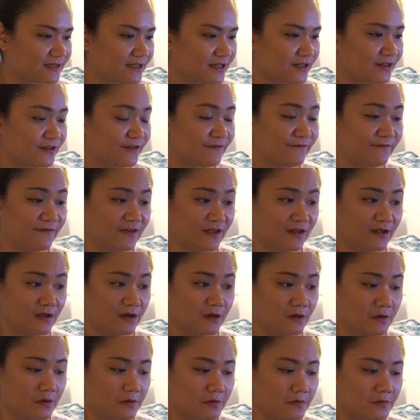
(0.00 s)
The
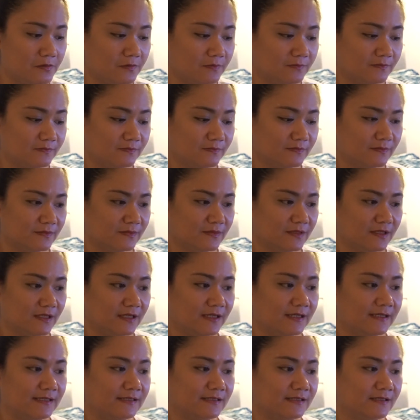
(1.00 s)
video
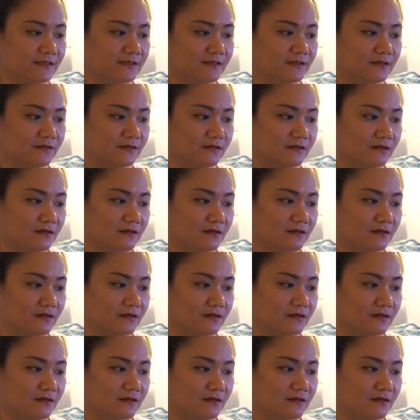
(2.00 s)
is